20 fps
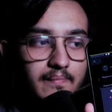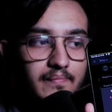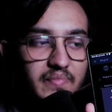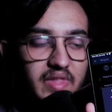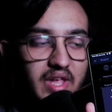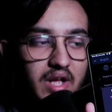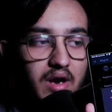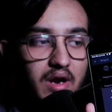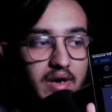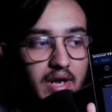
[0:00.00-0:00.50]

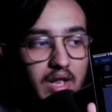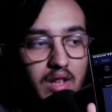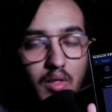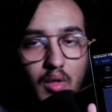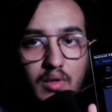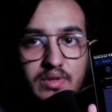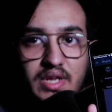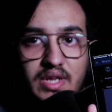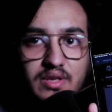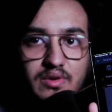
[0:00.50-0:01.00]
the kernel
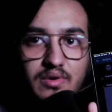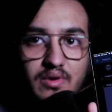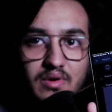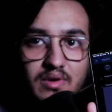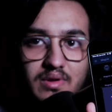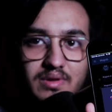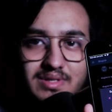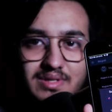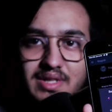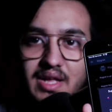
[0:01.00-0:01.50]

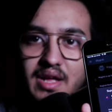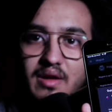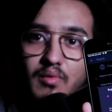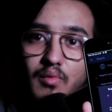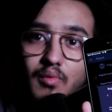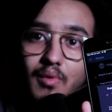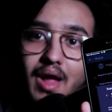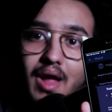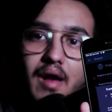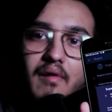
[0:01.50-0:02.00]
auditor there,
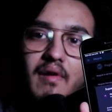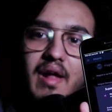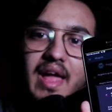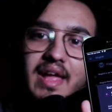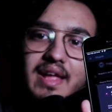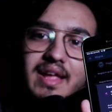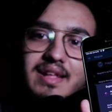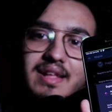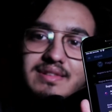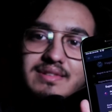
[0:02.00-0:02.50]
where
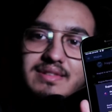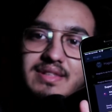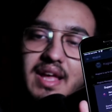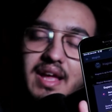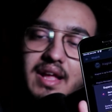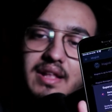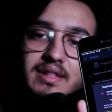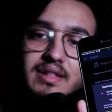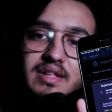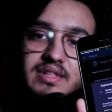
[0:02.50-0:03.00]
I can
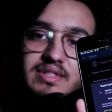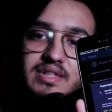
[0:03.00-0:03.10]
set the